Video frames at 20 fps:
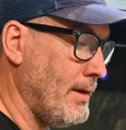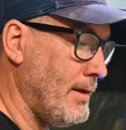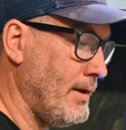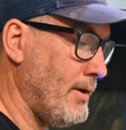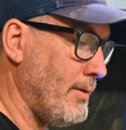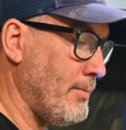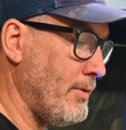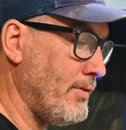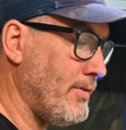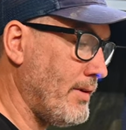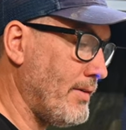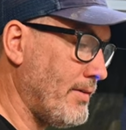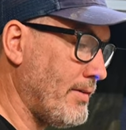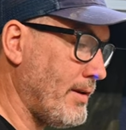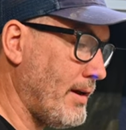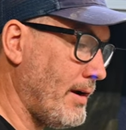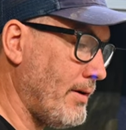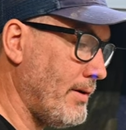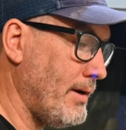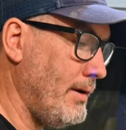Now I'm using
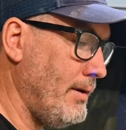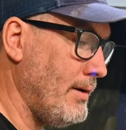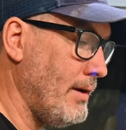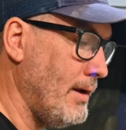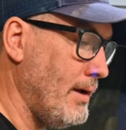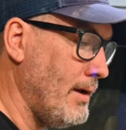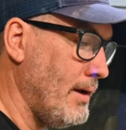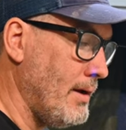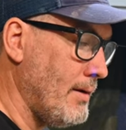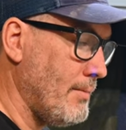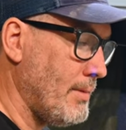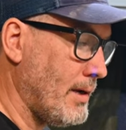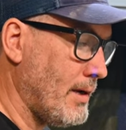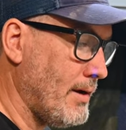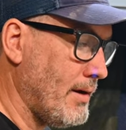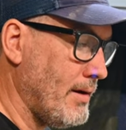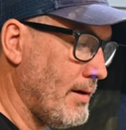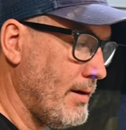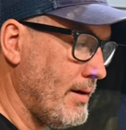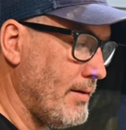styrene
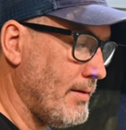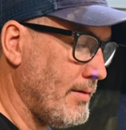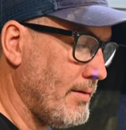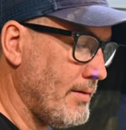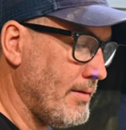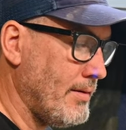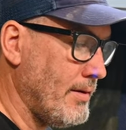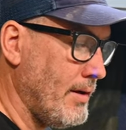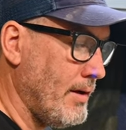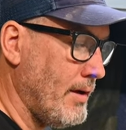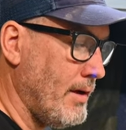because